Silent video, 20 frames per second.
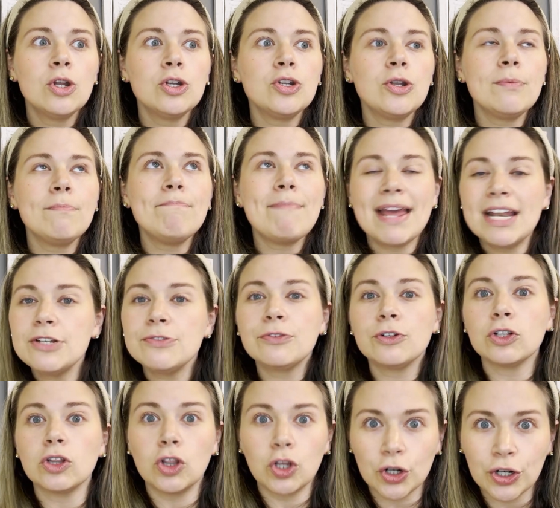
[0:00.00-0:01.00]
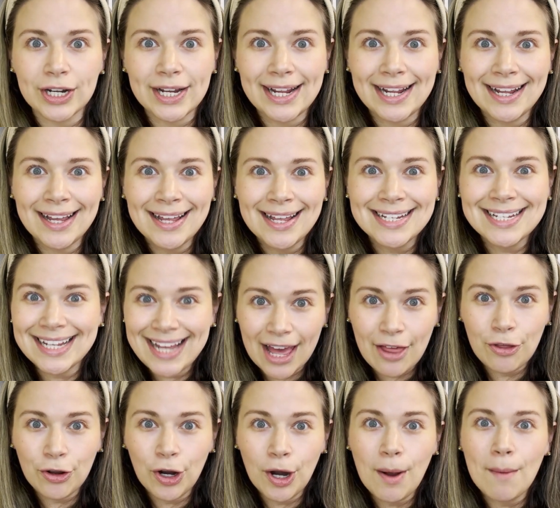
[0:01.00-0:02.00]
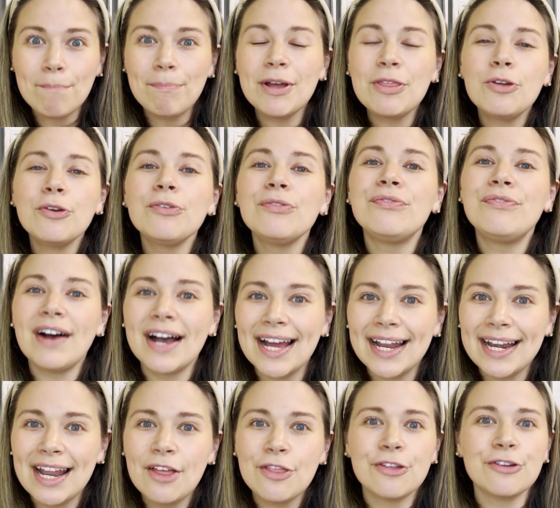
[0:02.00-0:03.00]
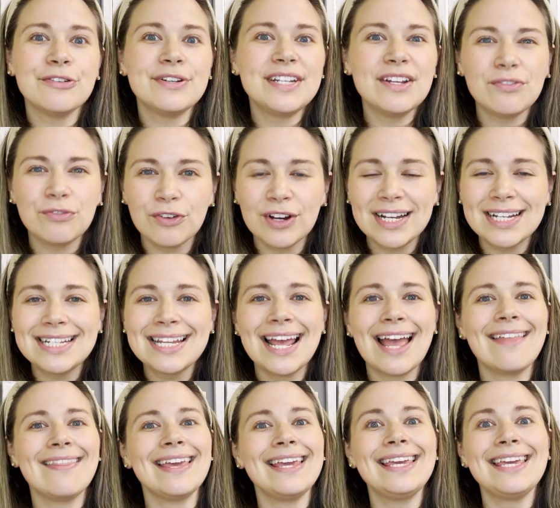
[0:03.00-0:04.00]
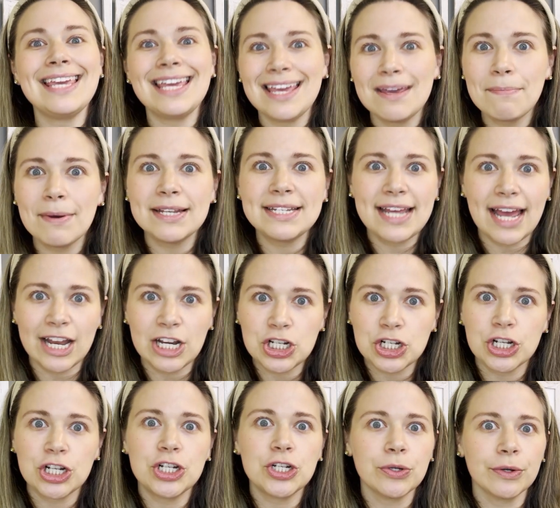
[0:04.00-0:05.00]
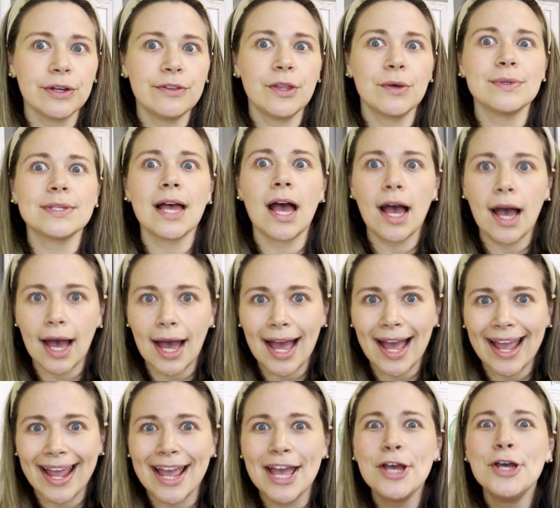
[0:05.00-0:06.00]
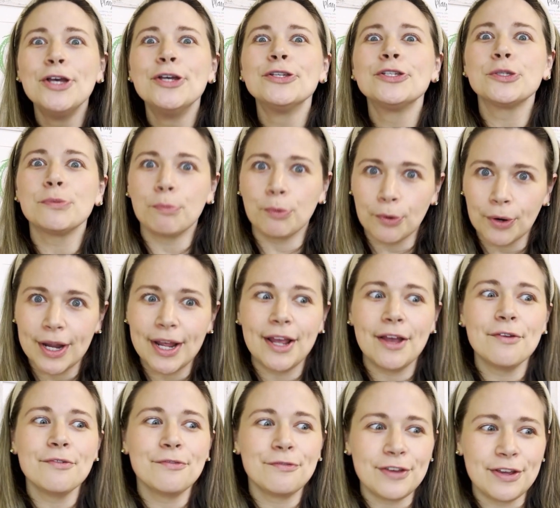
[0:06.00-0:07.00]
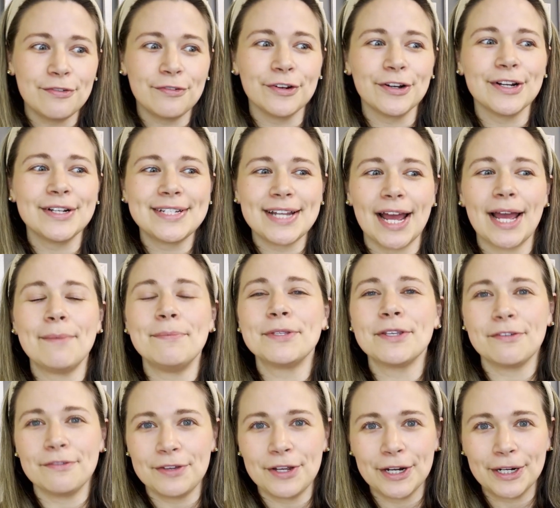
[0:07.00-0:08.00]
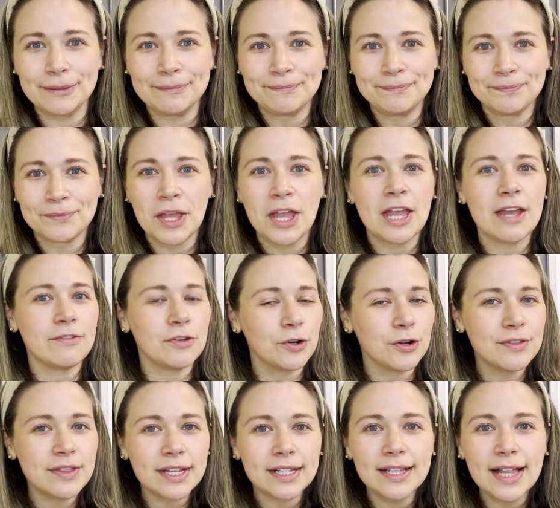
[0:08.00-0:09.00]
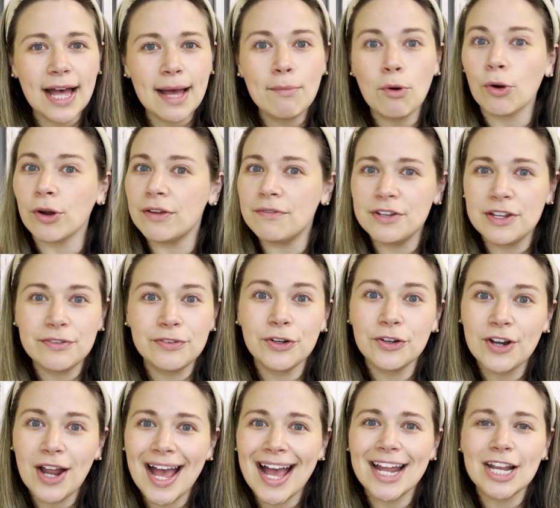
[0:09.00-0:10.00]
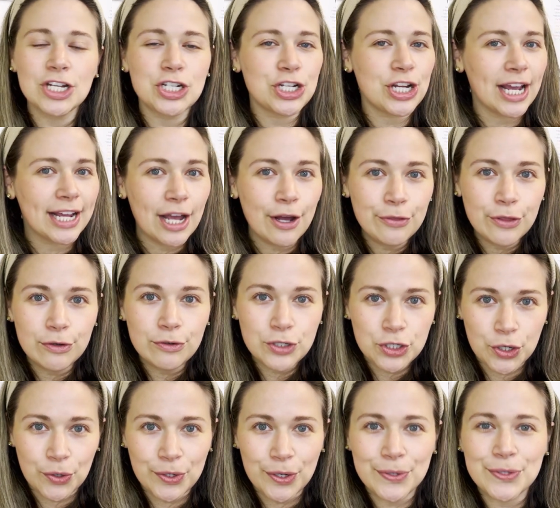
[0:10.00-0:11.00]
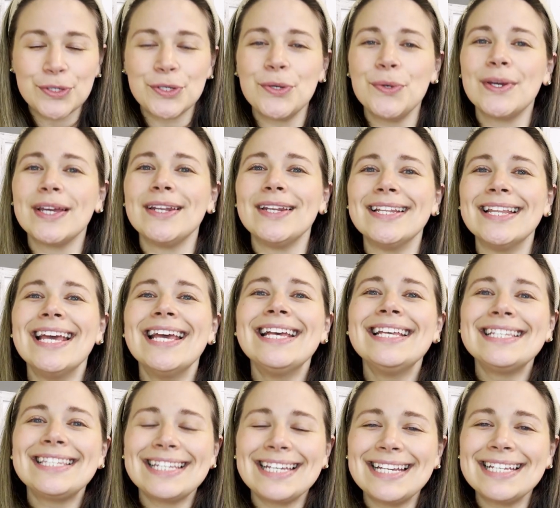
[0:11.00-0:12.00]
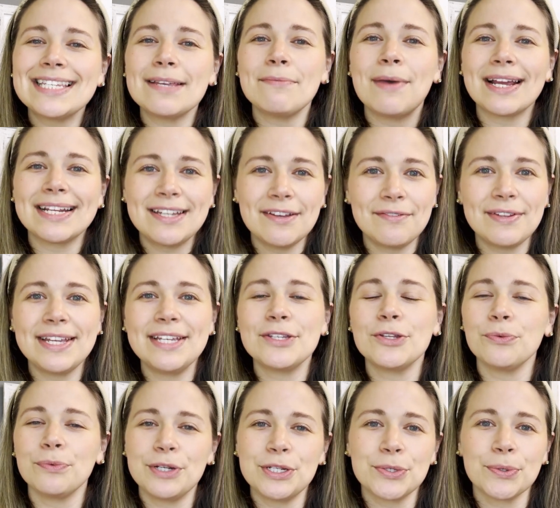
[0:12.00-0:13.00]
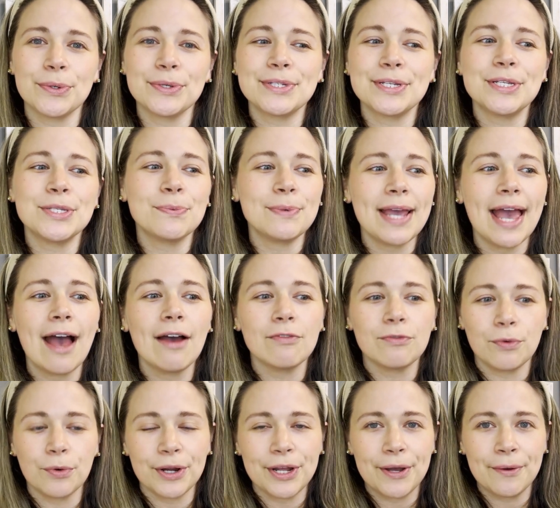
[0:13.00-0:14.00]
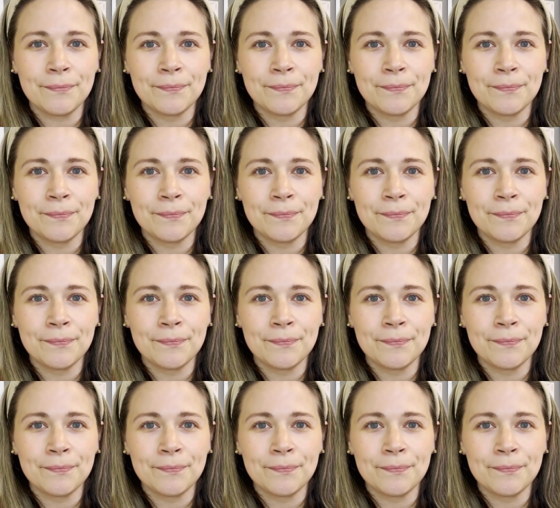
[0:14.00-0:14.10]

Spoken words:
meant for learning together, but they're fun, they're different, and they keep attention during those high spring fever times of year. If you're in the club, or even if you're not, check out those show notes so you can see some activities and resources we have for you.